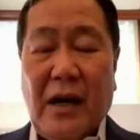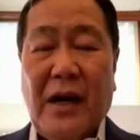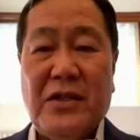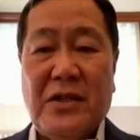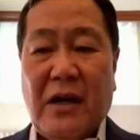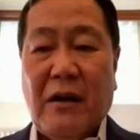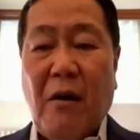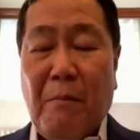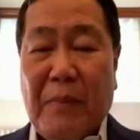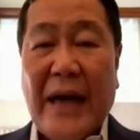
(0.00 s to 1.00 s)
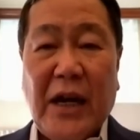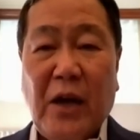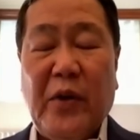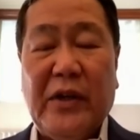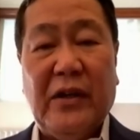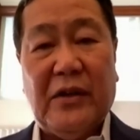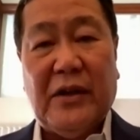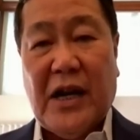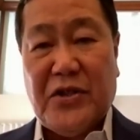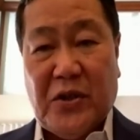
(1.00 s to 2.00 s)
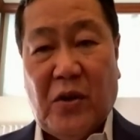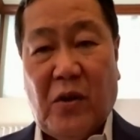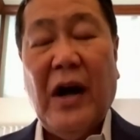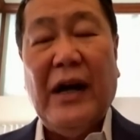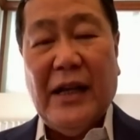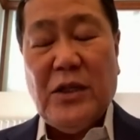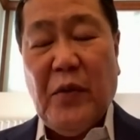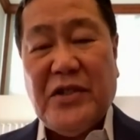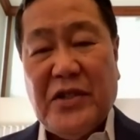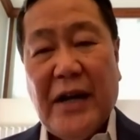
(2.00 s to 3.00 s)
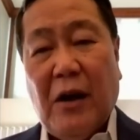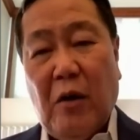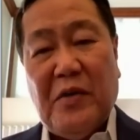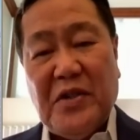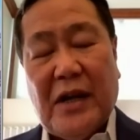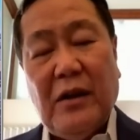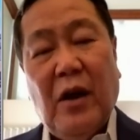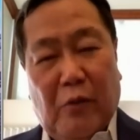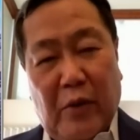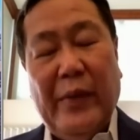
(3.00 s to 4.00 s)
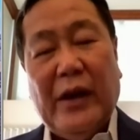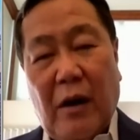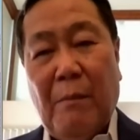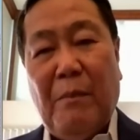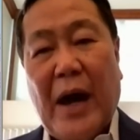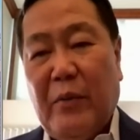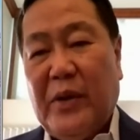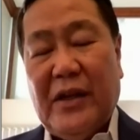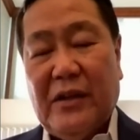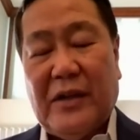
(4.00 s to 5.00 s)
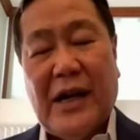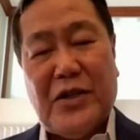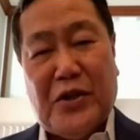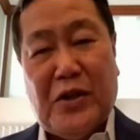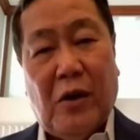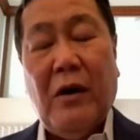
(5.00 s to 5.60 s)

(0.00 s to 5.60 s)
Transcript: as complying with international law. That's why China always said, we will comply with international law. But